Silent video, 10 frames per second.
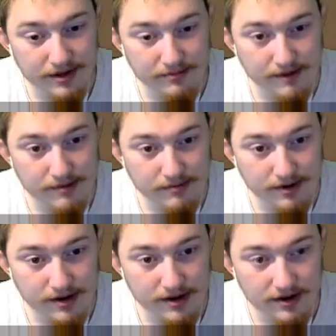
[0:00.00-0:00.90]
blah, blah,
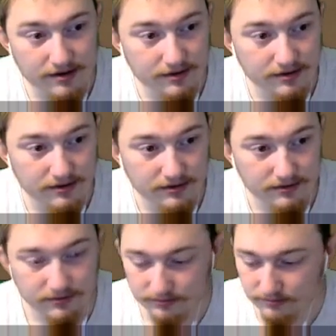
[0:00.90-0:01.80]
blah.
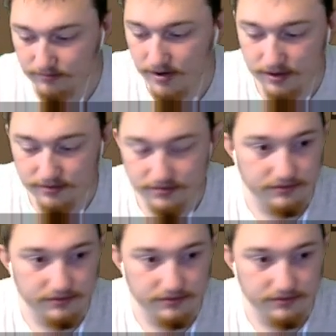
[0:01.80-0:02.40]
Pause.